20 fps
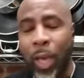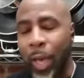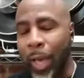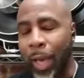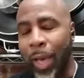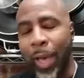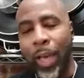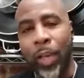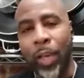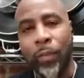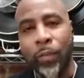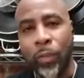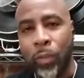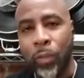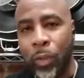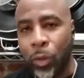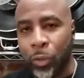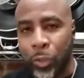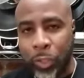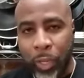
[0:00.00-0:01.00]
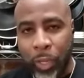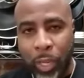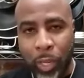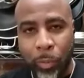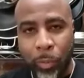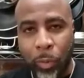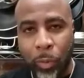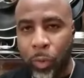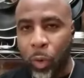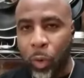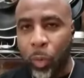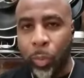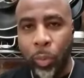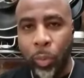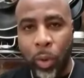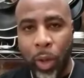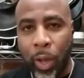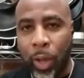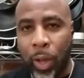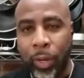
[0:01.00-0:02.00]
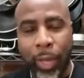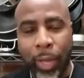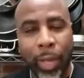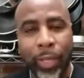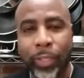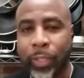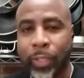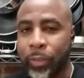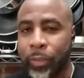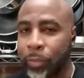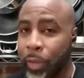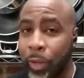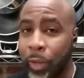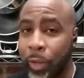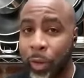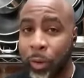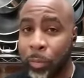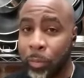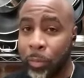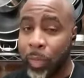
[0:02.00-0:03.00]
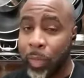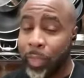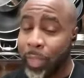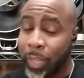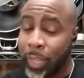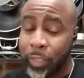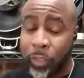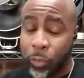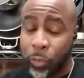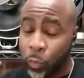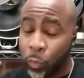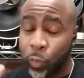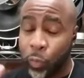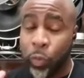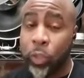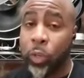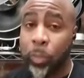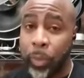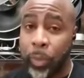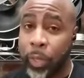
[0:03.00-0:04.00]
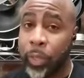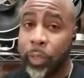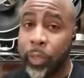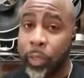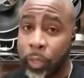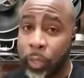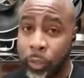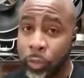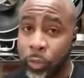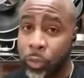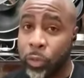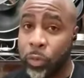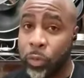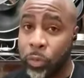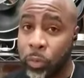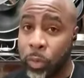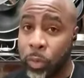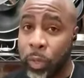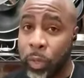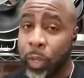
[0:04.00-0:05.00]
I have no shame or no pride asking for help, and that's a real big thing too.